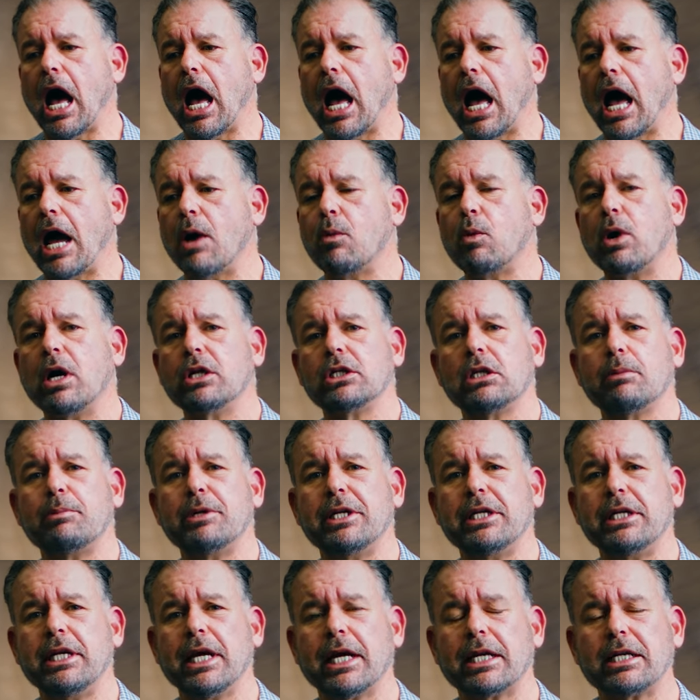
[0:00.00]
I wound up
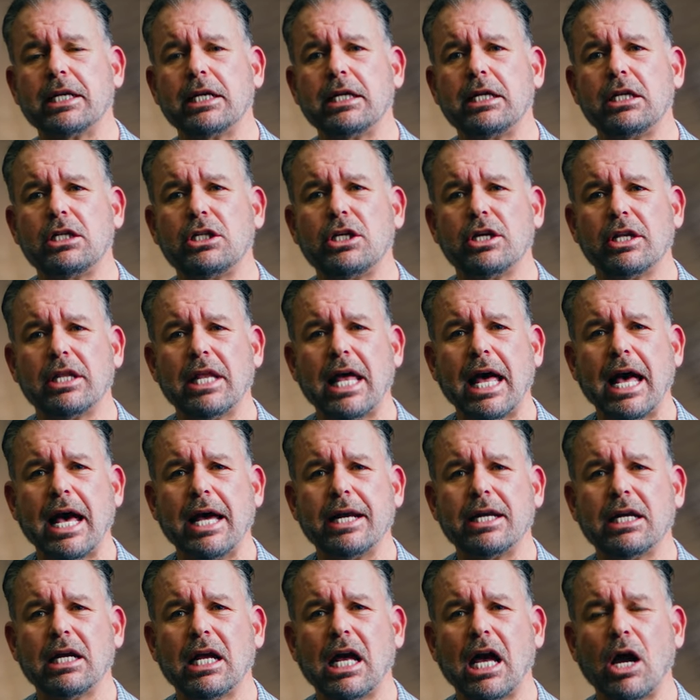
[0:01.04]
addicted to
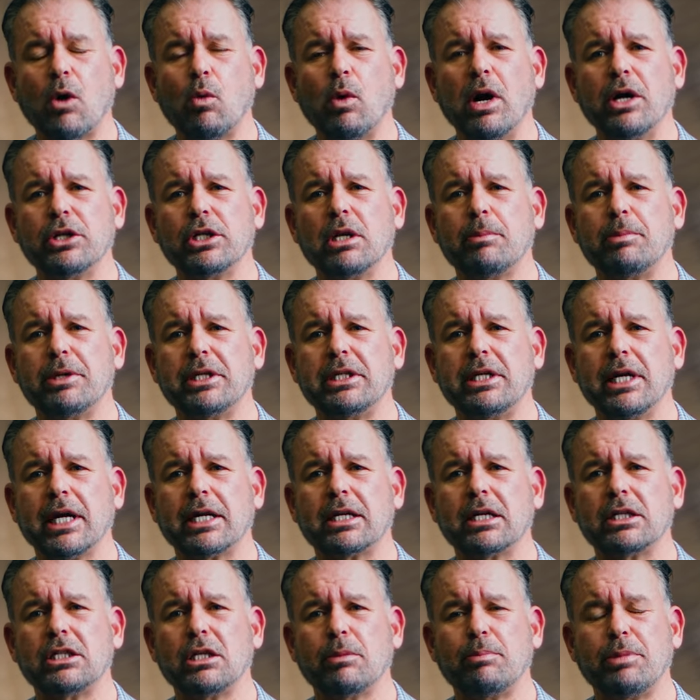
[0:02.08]
that. I wound up
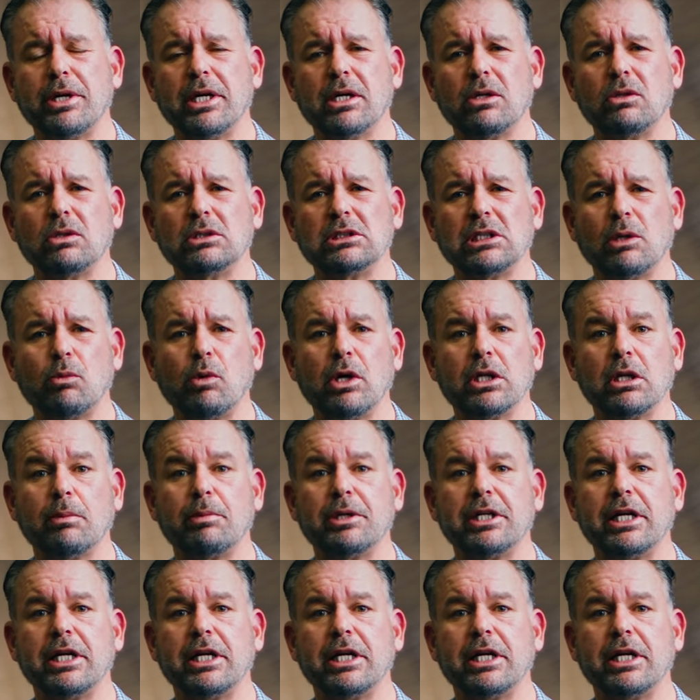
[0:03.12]
addicted to pills. I wound up